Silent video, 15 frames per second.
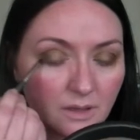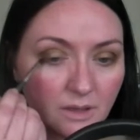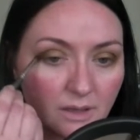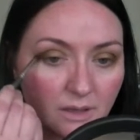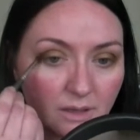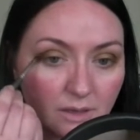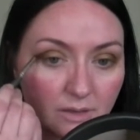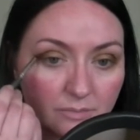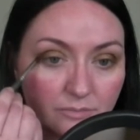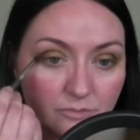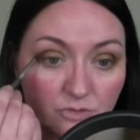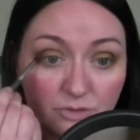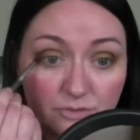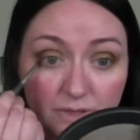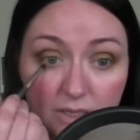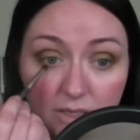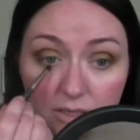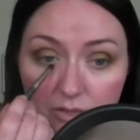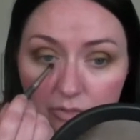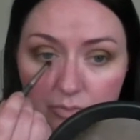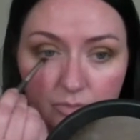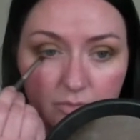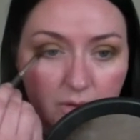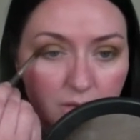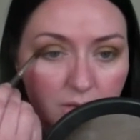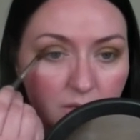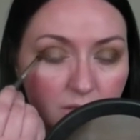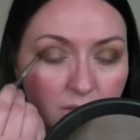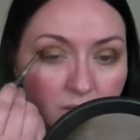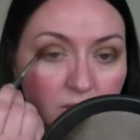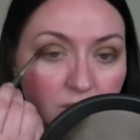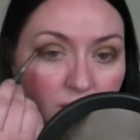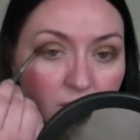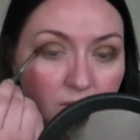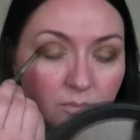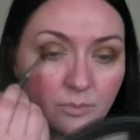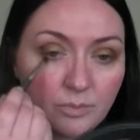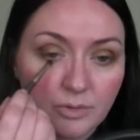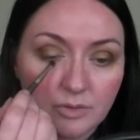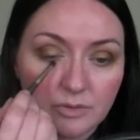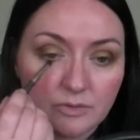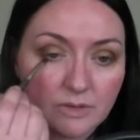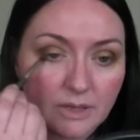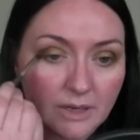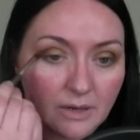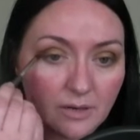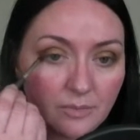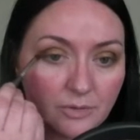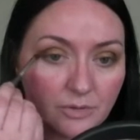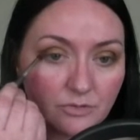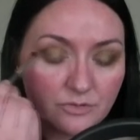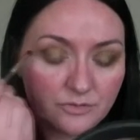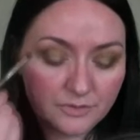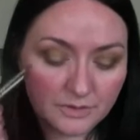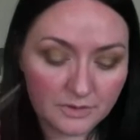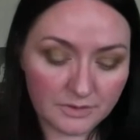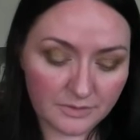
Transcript: Roughly, it could be wrong. But they are beautiful.